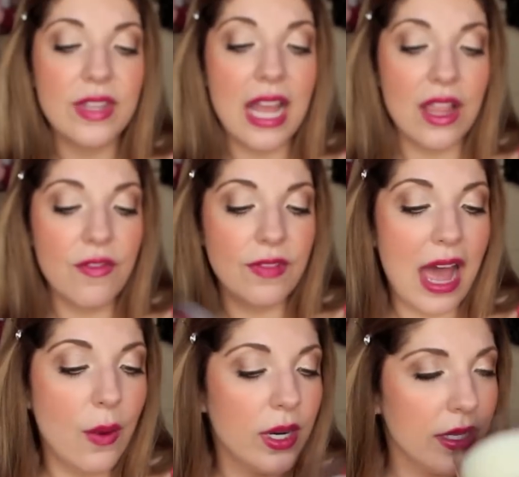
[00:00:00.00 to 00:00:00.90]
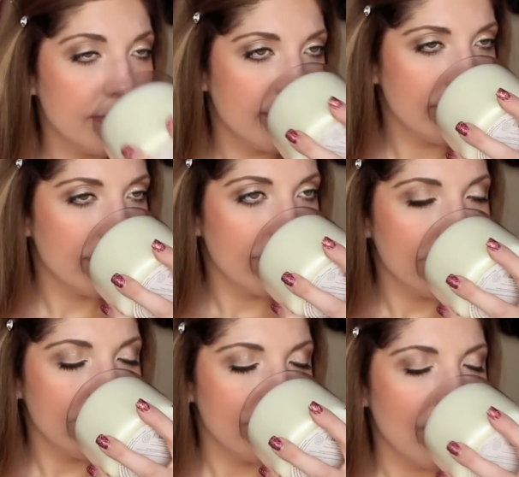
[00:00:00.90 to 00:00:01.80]
Vanilla Flower.
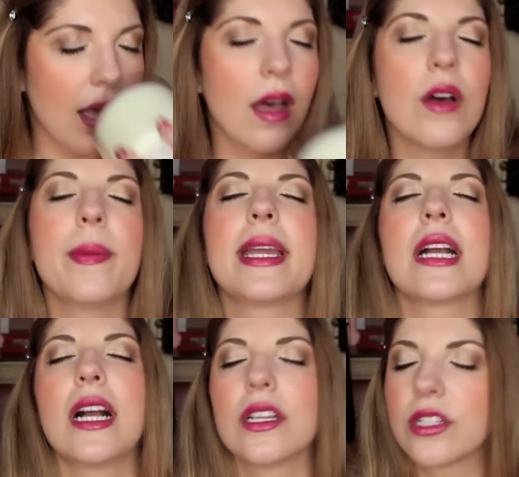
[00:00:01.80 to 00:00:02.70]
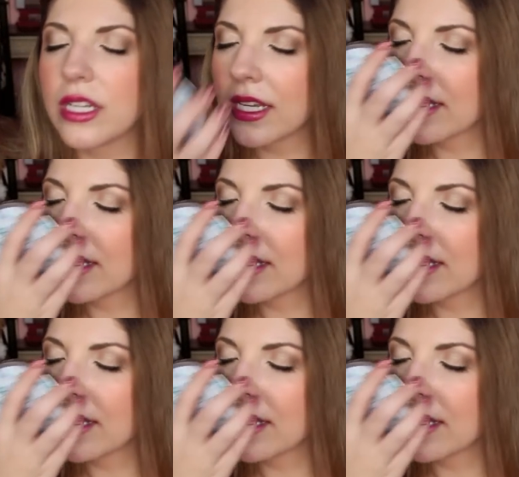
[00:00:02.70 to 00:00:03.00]
Oh my gosh.